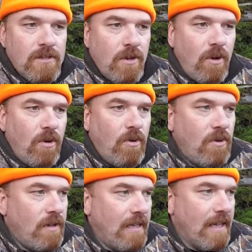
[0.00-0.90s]
so
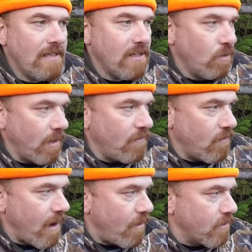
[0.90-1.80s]
in less than
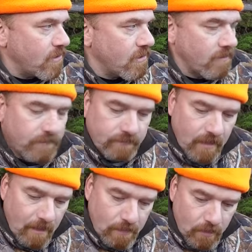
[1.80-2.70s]
24 hours,
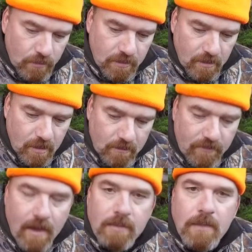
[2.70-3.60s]
I produced a, a
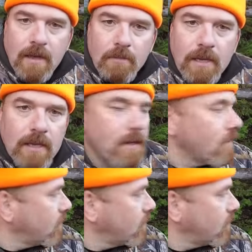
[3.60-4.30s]
fine male mink